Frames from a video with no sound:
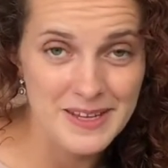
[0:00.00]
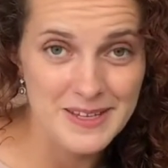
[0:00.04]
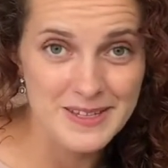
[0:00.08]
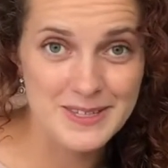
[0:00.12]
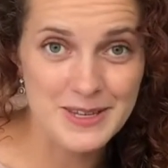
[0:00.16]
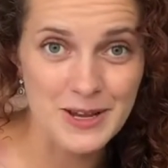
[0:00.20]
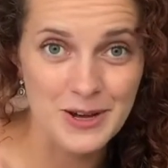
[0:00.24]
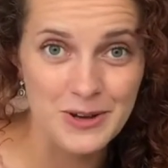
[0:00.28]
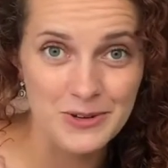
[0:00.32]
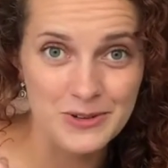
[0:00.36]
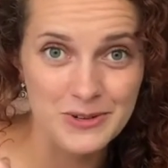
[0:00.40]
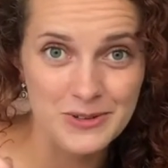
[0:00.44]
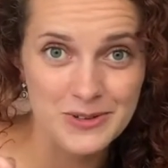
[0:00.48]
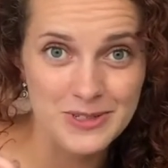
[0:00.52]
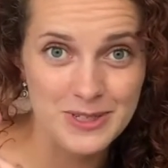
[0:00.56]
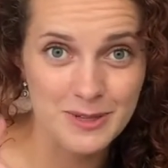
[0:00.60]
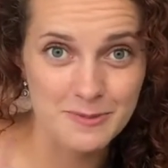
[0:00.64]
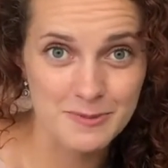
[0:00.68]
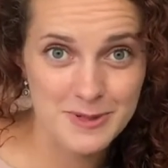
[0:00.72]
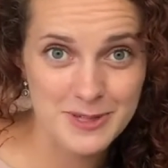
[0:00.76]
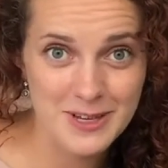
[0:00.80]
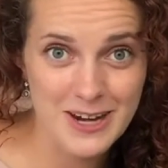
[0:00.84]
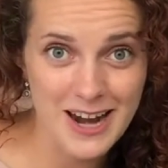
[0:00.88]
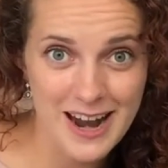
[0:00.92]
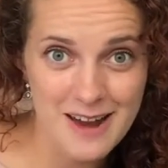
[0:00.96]
So
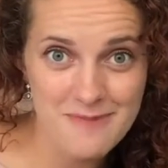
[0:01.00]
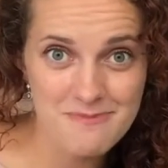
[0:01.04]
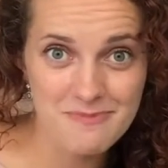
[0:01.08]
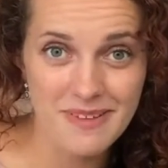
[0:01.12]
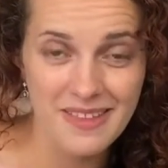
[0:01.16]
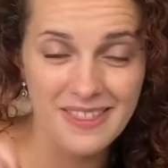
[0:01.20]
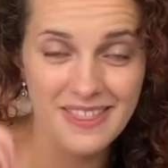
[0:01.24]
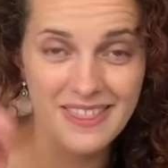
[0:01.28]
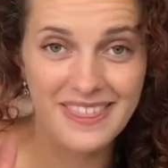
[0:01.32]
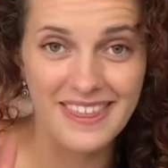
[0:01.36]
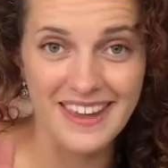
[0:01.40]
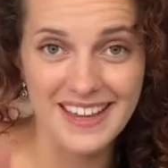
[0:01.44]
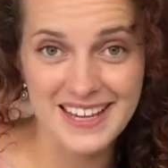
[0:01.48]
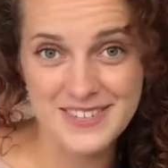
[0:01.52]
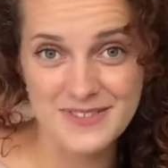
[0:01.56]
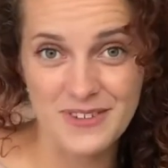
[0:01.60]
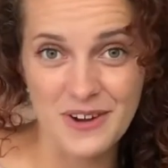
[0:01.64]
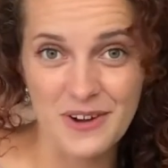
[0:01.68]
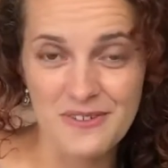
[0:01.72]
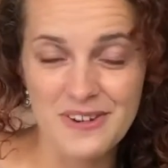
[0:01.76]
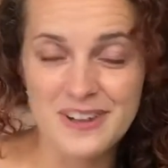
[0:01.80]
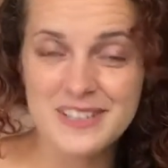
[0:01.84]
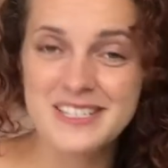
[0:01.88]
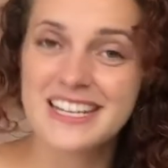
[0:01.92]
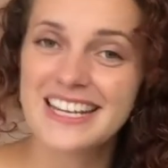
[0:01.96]
subscribe, thanks
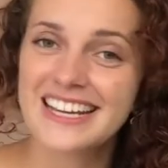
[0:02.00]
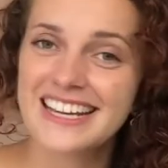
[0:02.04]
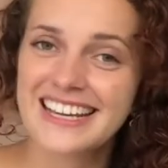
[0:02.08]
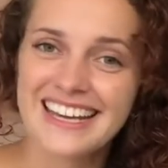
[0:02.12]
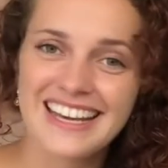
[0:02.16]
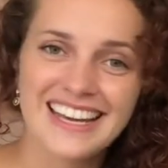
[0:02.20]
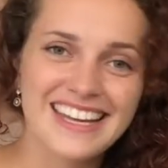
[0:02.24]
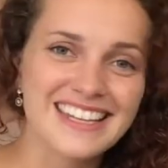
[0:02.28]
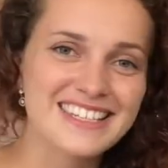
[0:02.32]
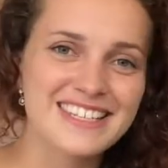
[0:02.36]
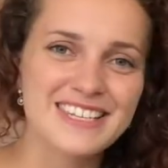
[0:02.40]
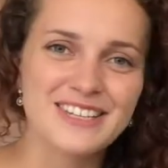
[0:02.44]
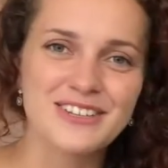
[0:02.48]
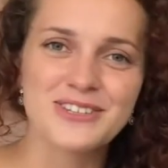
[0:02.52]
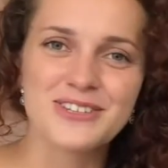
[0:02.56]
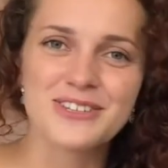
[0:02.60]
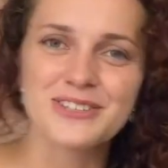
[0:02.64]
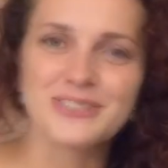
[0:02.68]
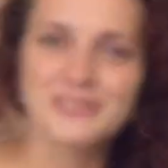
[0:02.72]
for watching, and see you